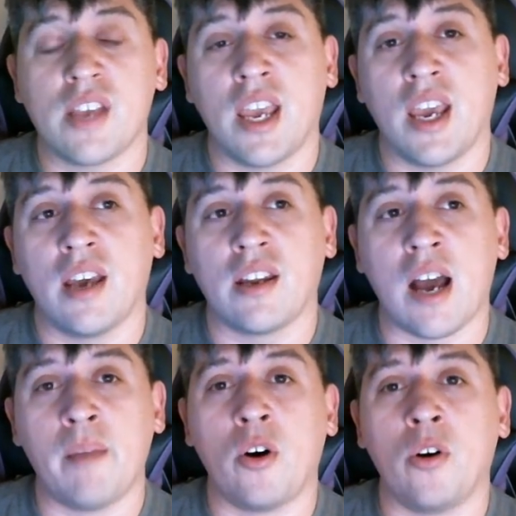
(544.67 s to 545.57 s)
and
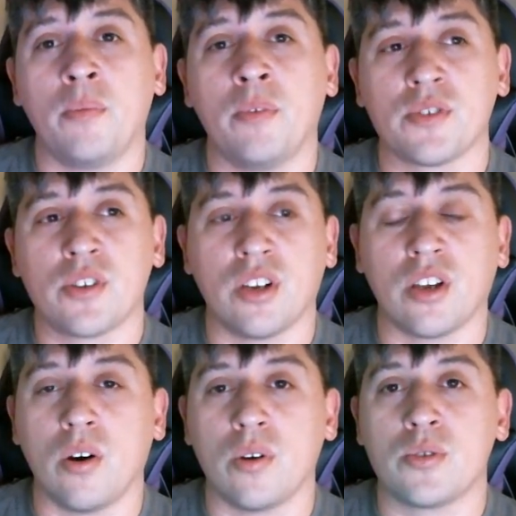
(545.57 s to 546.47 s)
I'm almost going to
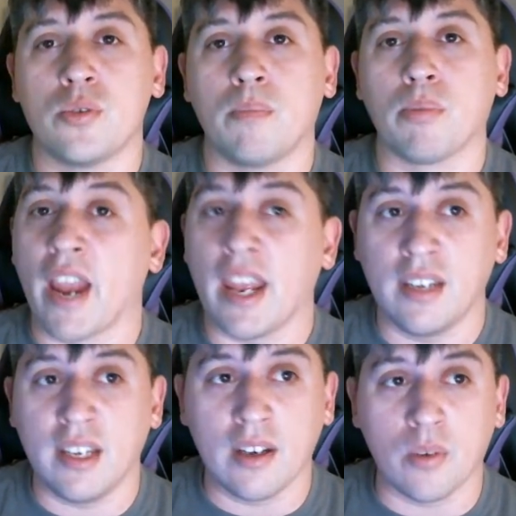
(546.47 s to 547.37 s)
go to a
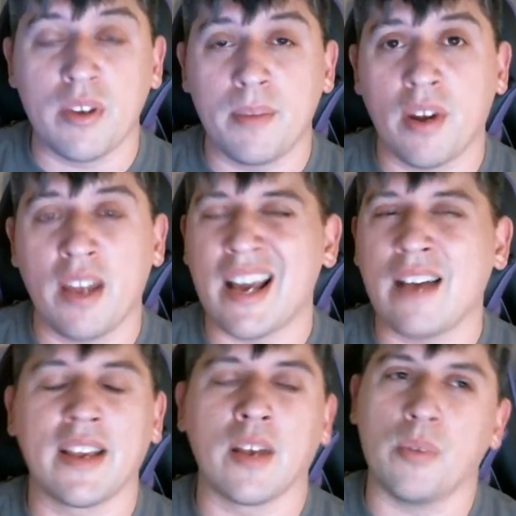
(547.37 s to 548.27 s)
rebrand,
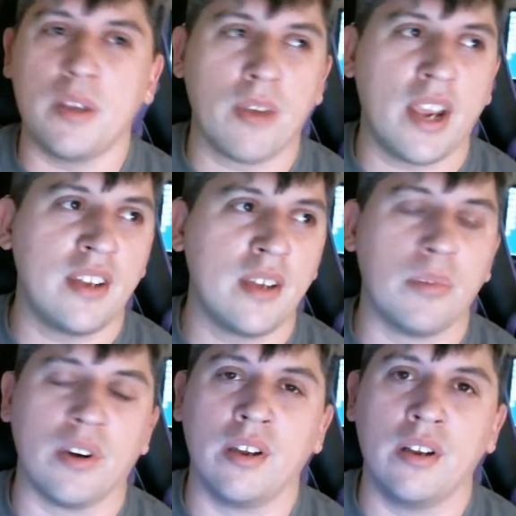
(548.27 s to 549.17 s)
not like a rebranding,
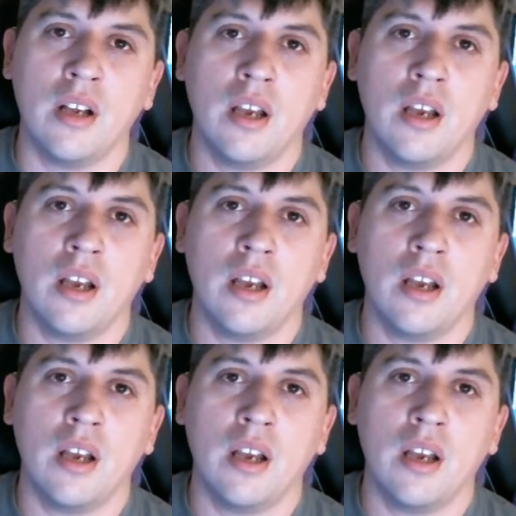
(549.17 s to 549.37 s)
but